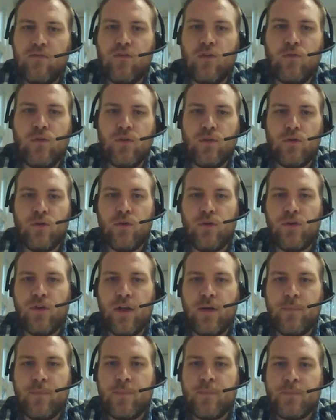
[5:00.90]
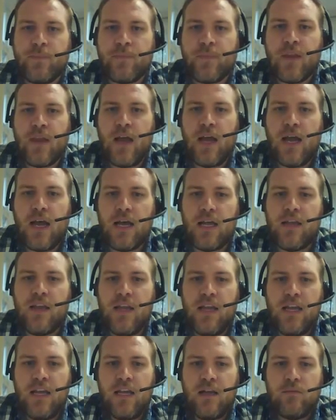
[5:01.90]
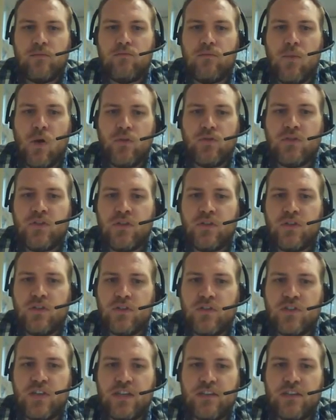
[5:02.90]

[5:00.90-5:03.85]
full with author. And most of the other